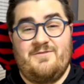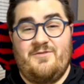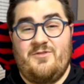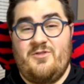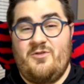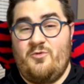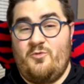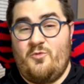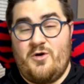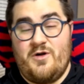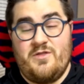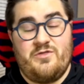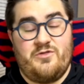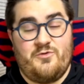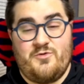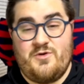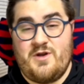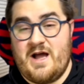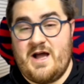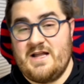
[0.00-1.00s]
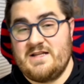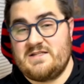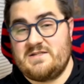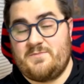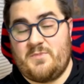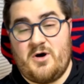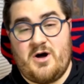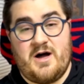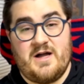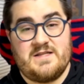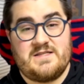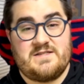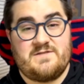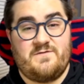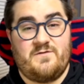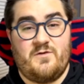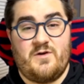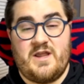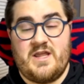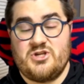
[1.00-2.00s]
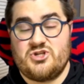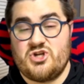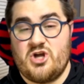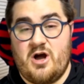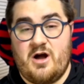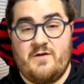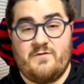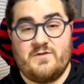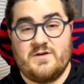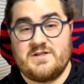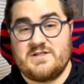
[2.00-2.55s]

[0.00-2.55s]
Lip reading: the 1 through 9 spots for each conference